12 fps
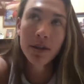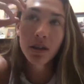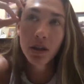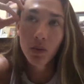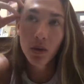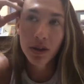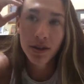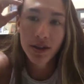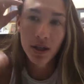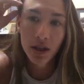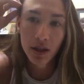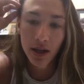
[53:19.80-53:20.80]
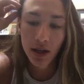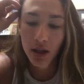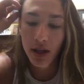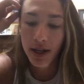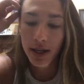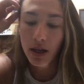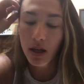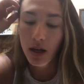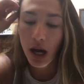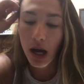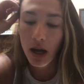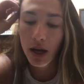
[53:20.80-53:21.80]
think that one thing that
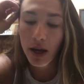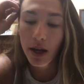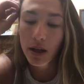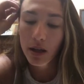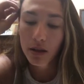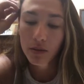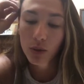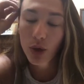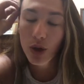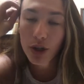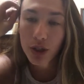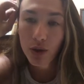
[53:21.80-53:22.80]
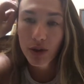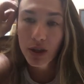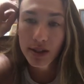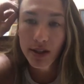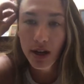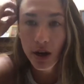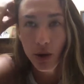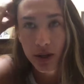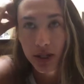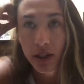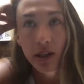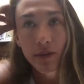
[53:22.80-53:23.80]
there's two things that I
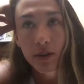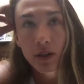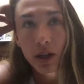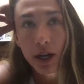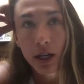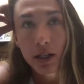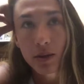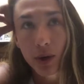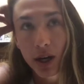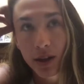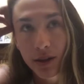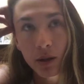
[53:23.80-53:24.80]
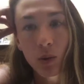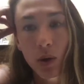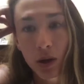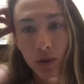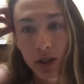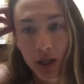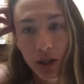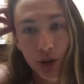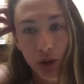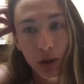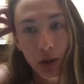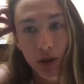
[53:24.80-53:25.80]
always leave clinics with, and the one was
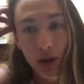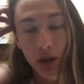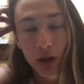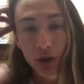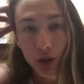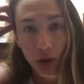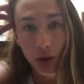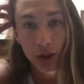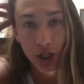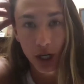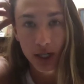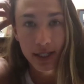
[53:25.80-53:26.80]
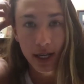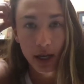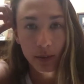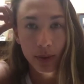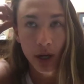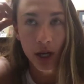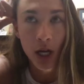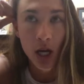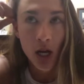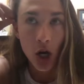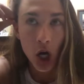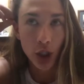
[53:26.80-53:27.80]
control what you can control, which I already said,
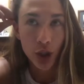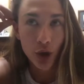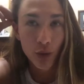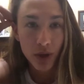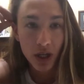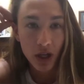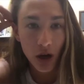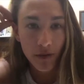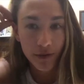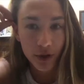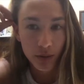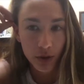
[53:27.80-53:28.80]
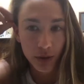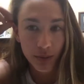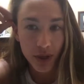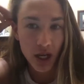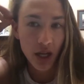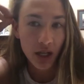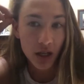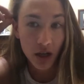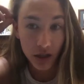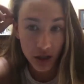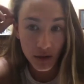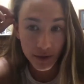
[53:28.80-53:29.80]
but also be comfortable
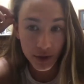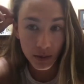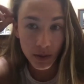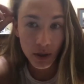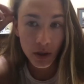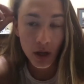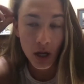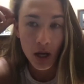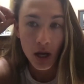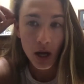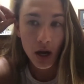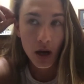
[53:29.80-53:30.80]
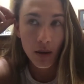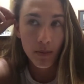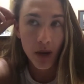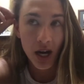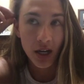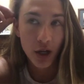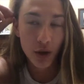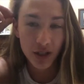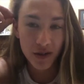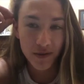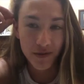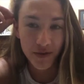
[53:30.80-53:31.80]
being uncomfortable. I
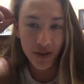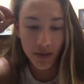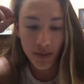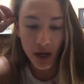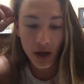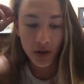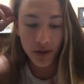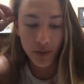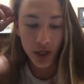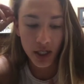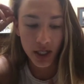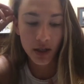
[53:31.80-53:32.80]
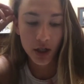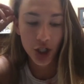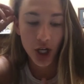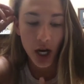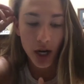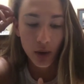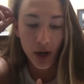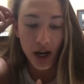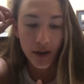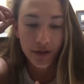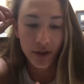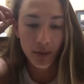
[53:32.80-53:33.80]
know as females, we tend to shy
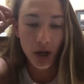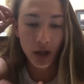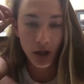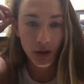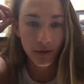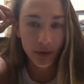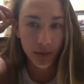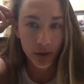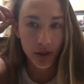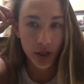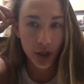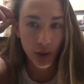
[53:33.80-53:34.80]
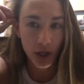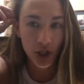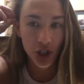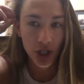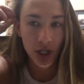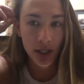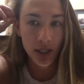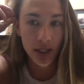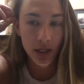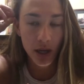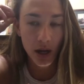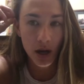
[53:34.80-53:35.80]
away from uncomfortable
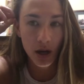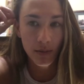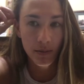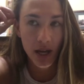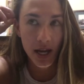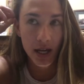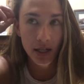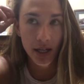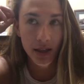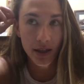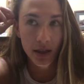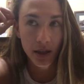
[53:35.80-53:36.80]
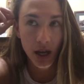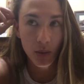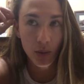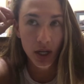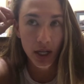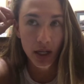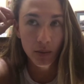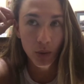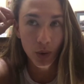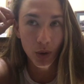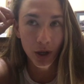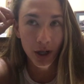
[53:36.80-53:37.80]
situations, and I think that we
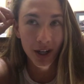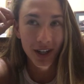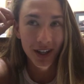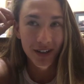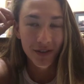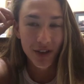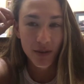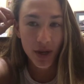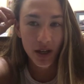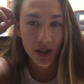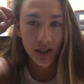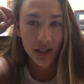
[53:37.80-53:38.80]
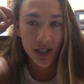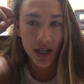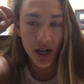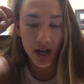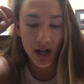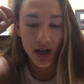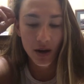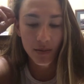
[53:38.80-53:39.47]
need more females